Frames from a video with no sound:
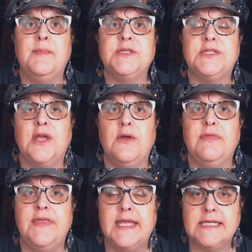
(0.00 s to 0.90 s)
So
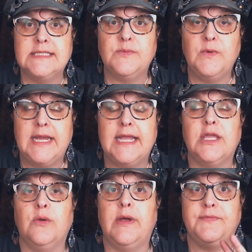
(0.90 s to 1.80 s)
this week
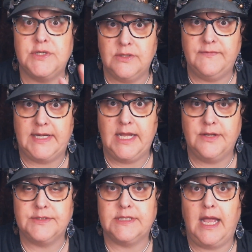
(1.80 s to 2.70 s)
you will have 2
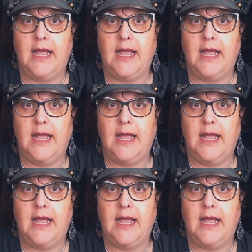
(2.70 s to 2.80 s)
videos.